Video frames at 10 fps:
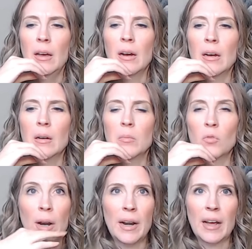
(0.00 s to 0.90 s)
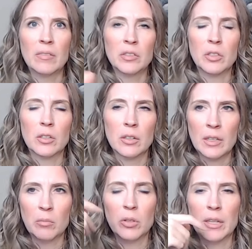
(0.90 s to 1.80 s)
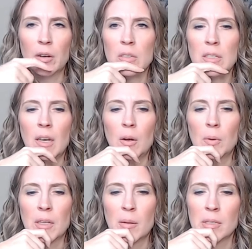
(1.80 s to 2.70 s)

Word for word: Um, right after Kimberly Gauthier with Keep